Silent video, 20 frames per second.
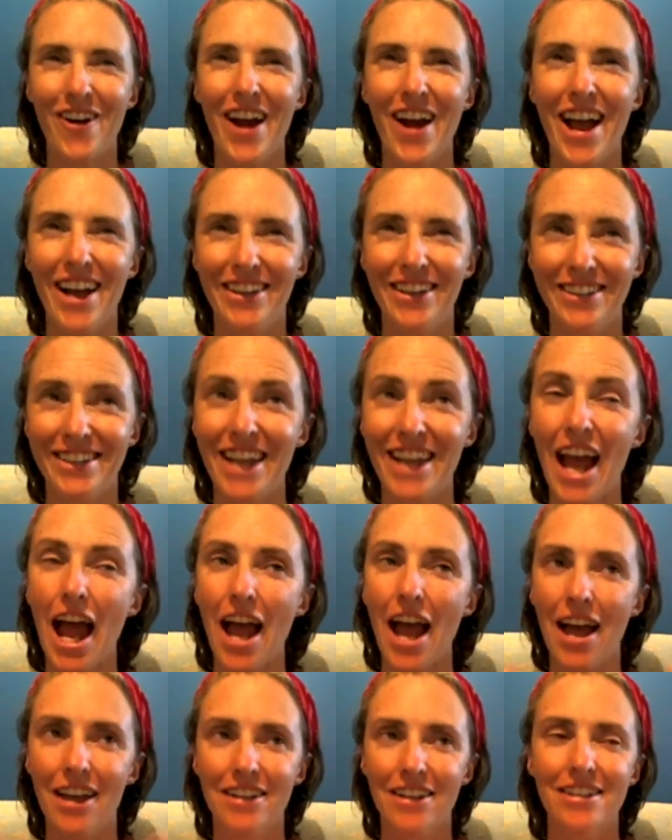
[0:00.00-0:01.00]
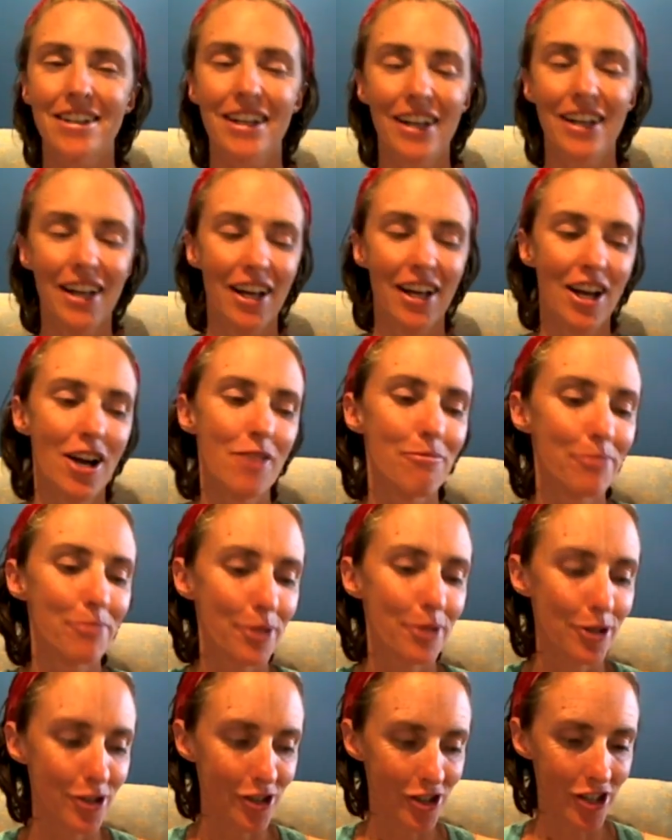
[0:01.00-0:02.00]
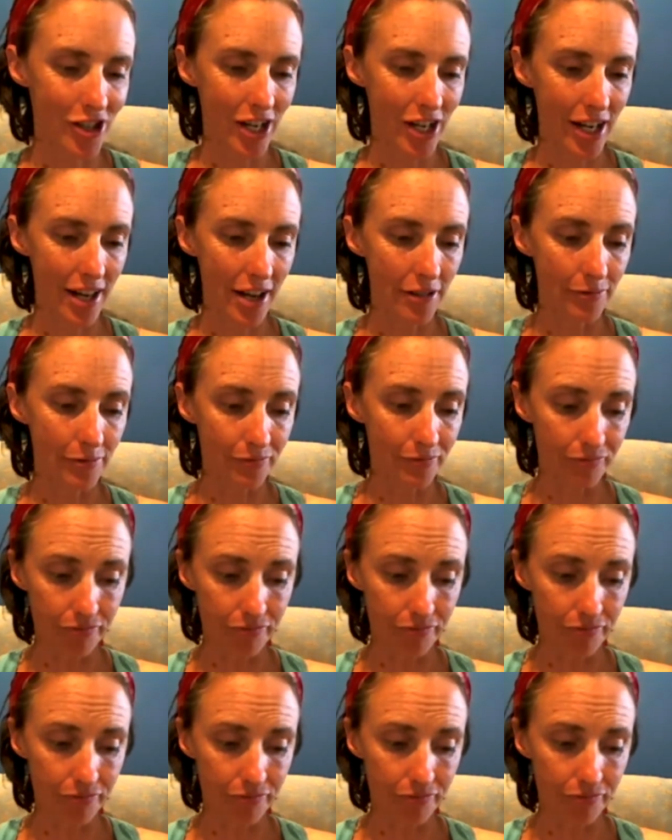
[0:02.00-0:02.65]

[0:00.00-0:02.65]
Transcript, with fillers: ground and push the chicken out.